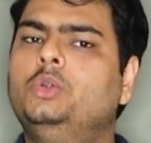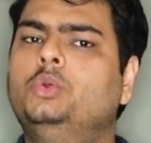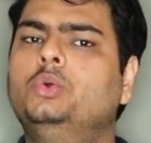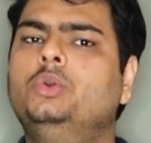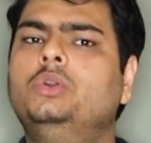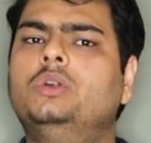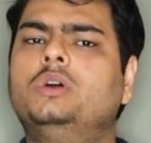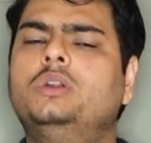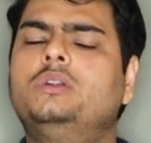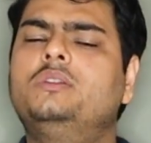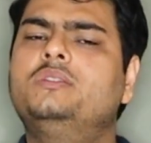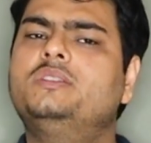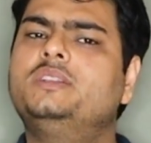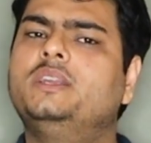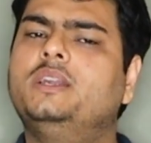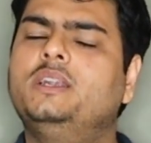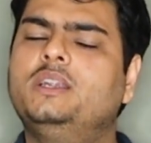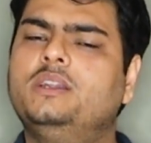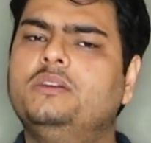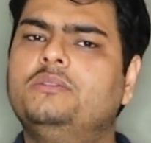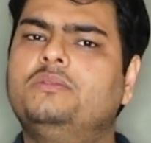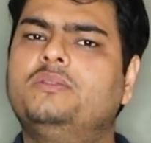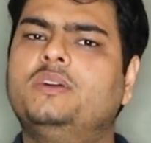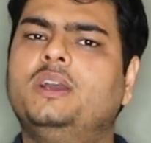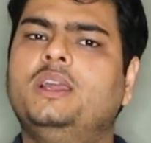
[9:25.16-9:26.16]
Do not
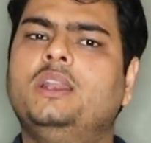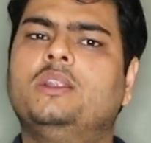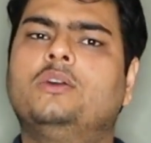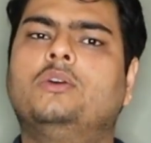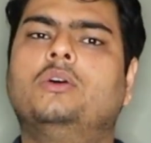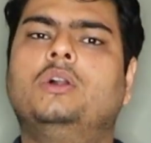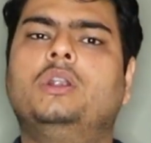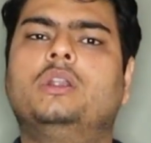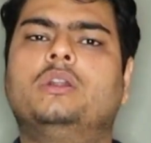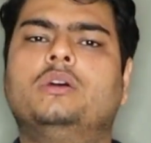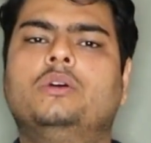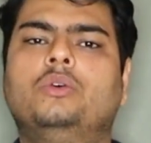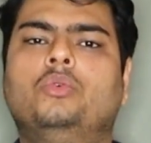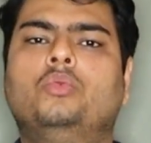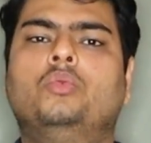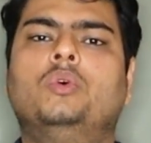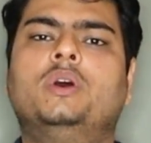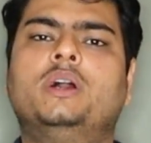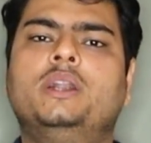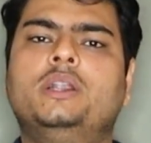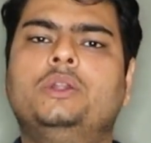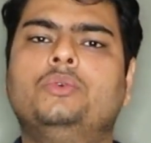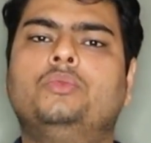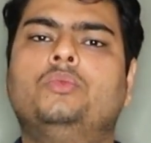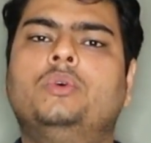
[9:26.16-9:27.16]
send a file called
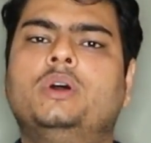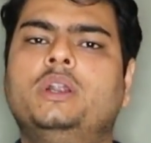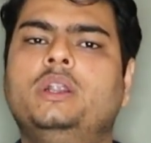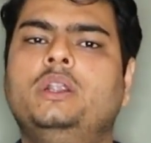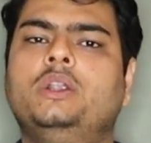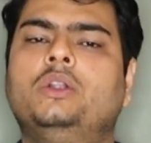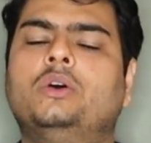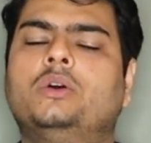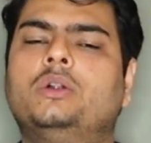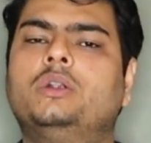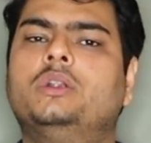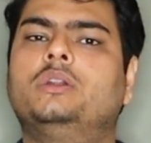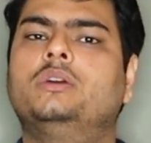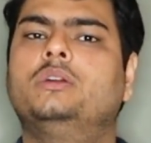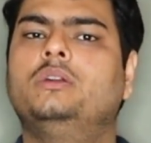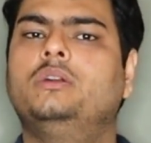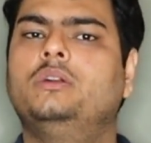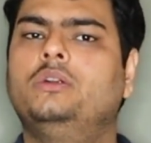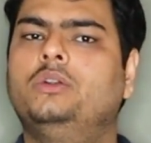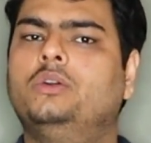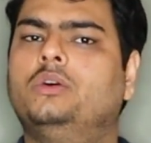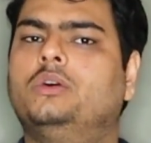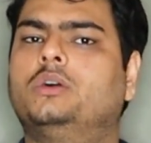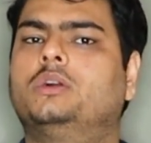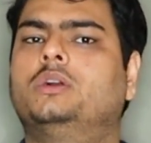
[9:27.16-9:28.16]

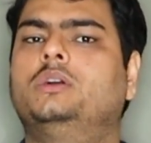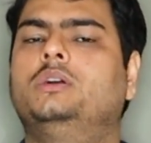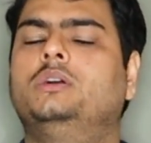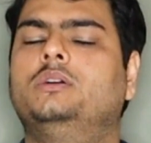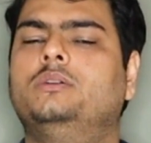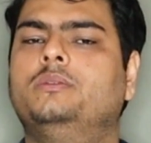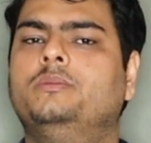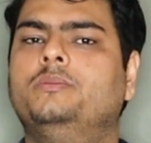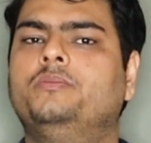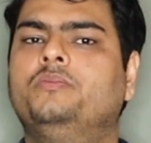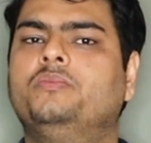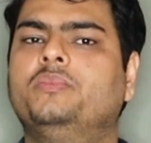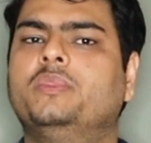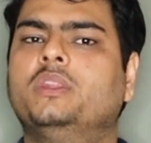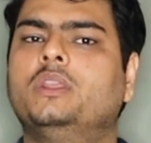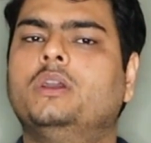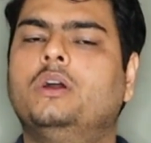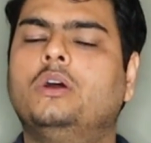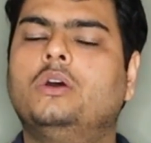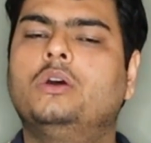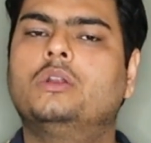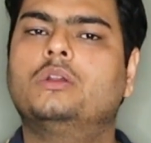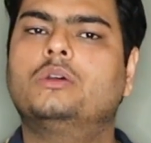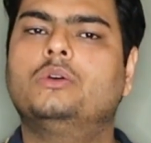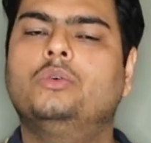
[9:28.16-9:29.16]
word1.doc
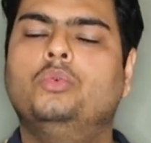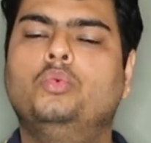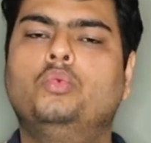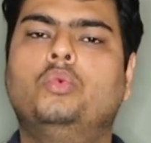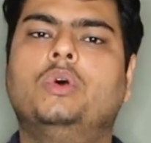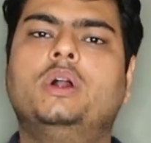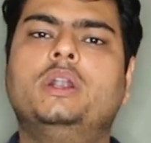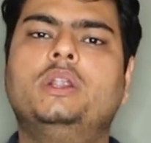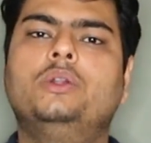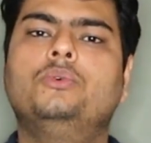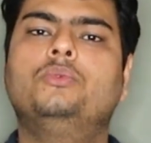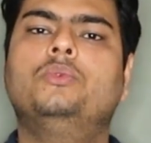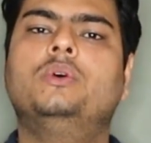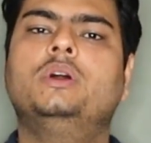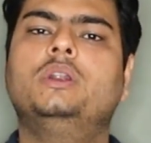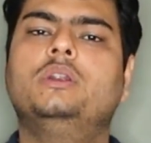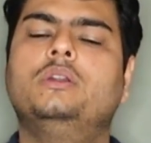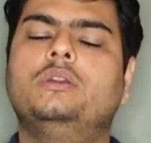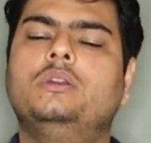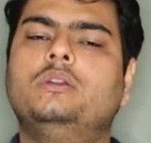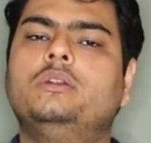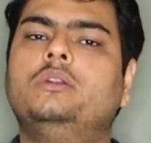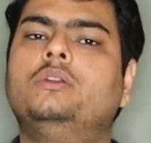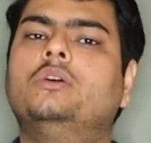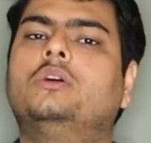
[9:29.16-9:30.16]
or
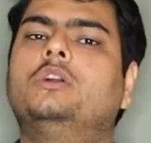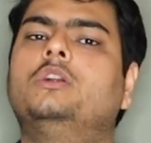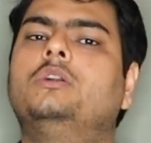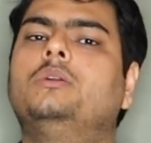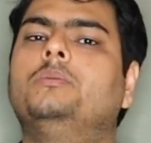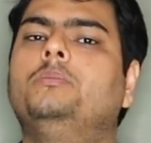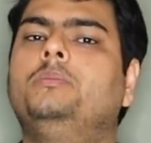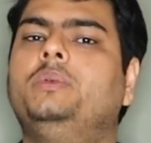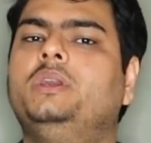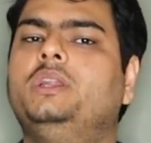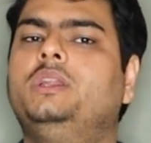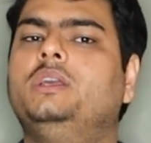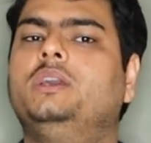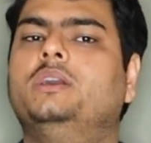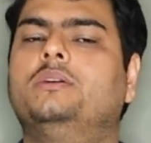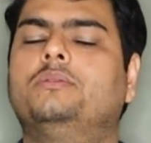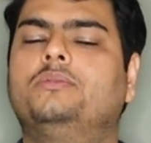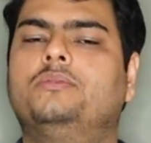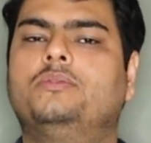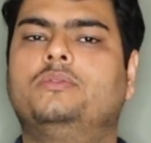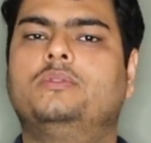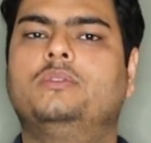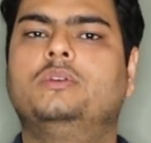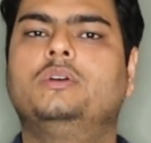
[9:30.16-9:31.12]
word1.pdf